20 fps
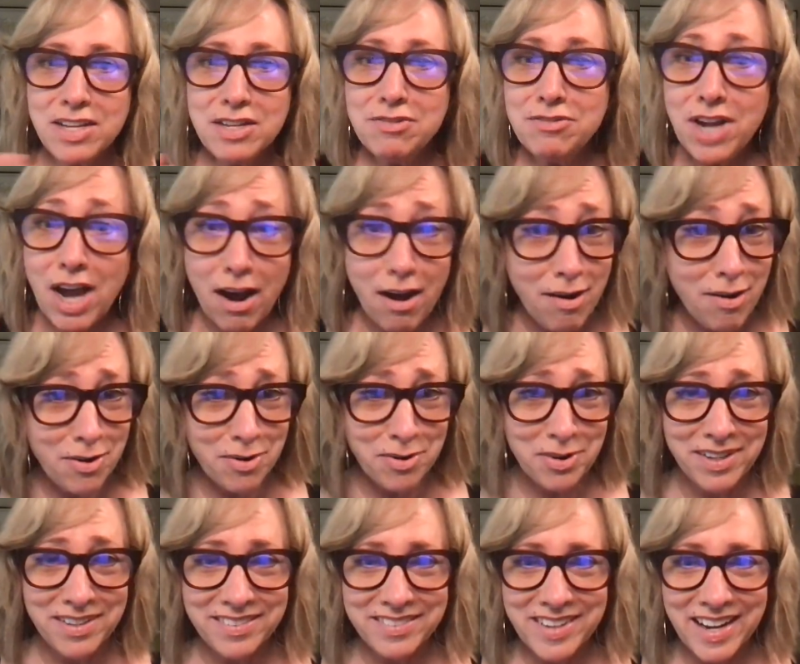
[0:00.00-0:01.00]
know,
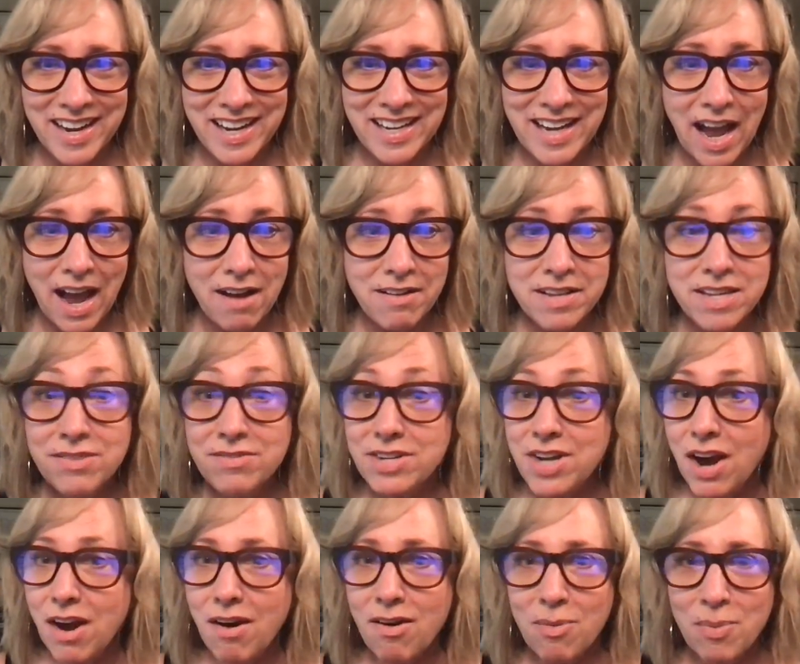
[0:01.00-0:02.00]
right? How do you
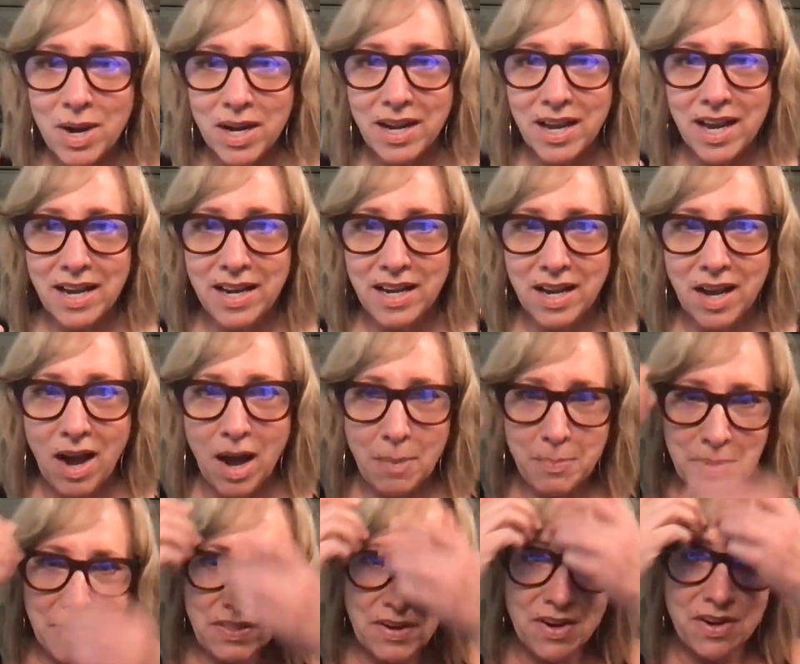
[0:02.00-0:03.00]
know what kind of
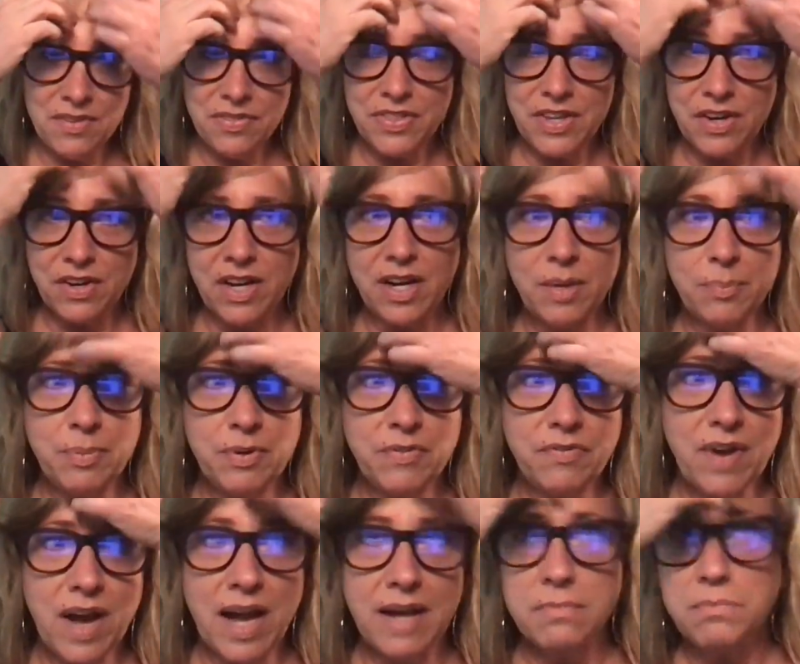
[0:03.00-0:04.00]
copy they're going to
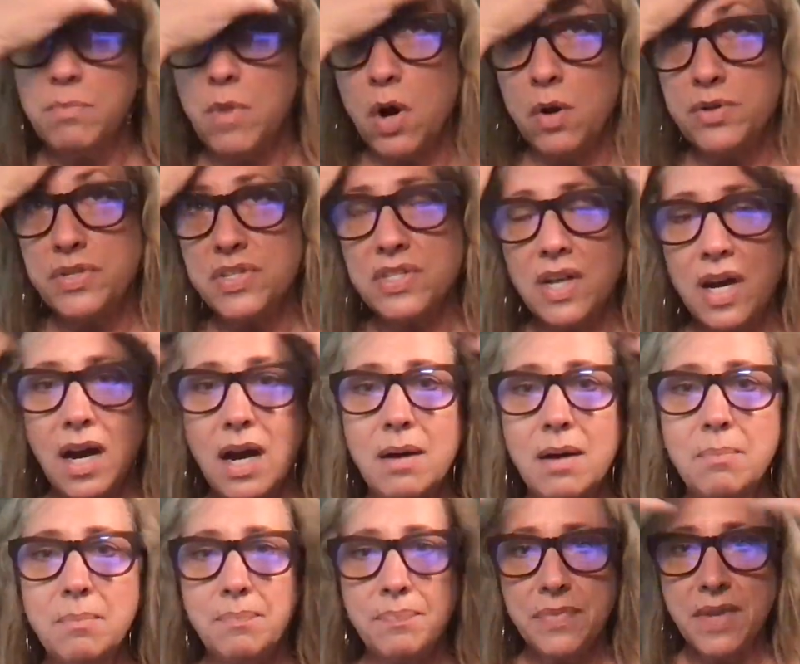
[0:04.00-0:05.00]
provide? Most
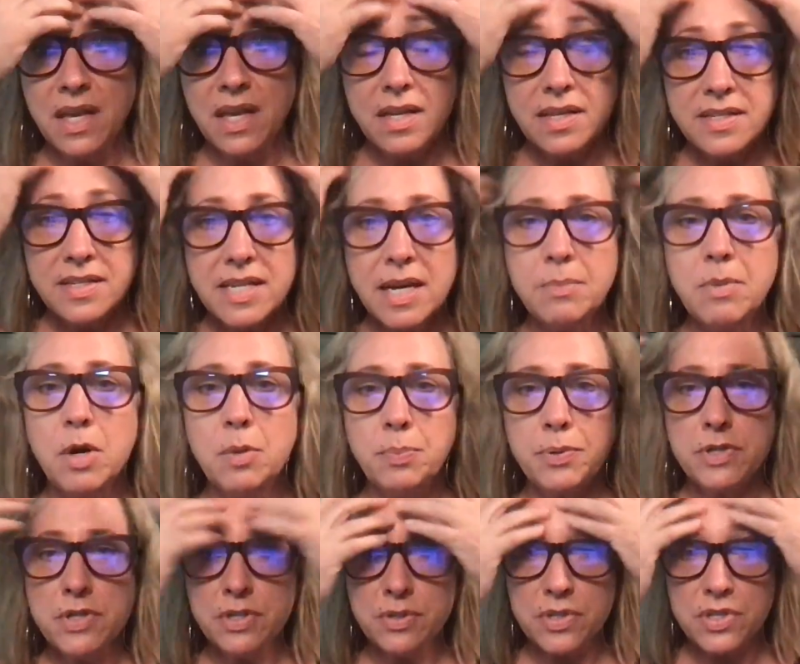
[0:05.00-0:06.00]
demo
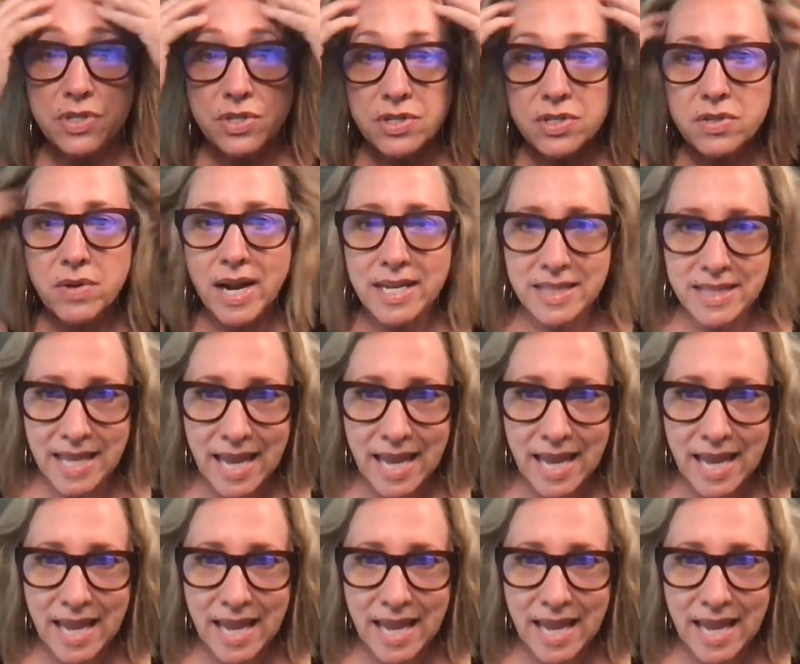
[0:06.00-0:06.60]
producers, right?